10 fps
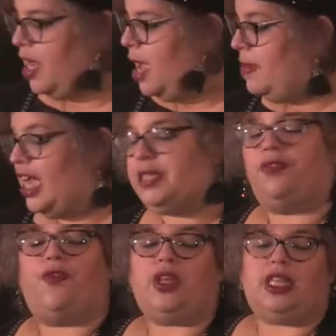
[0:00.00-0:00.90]
Because
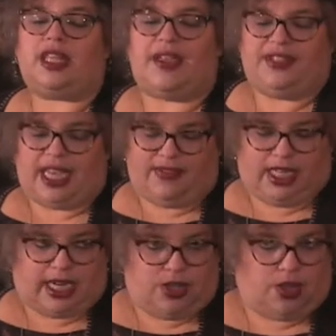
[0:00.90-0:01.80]
before the life saving
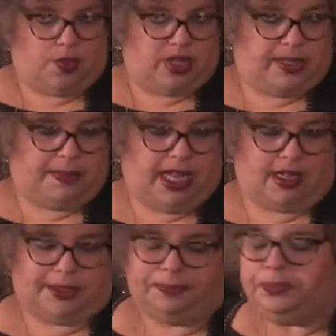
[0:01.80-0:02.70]
station was
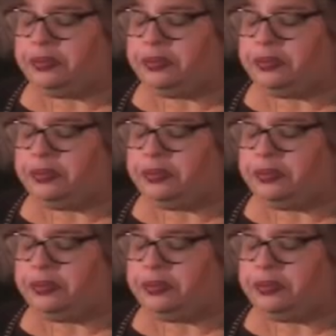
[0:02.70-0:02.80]
built,